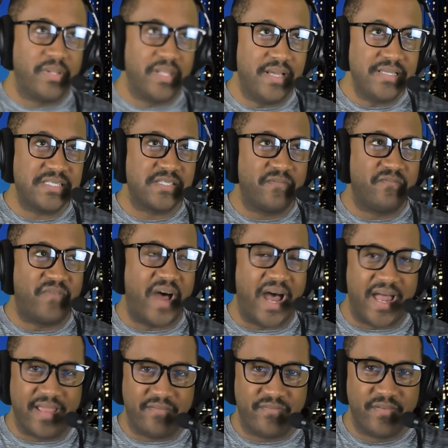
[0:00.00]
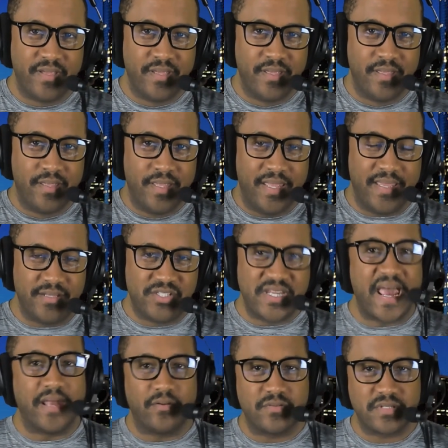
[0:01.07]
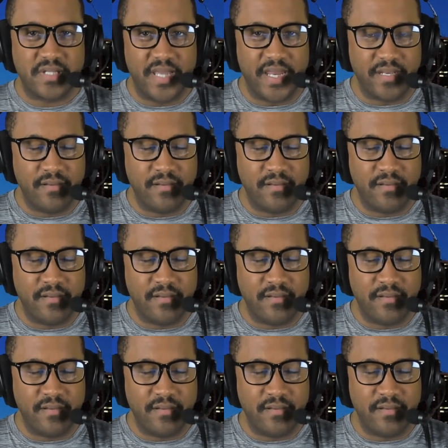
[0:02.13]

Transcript: plus 5 in channels.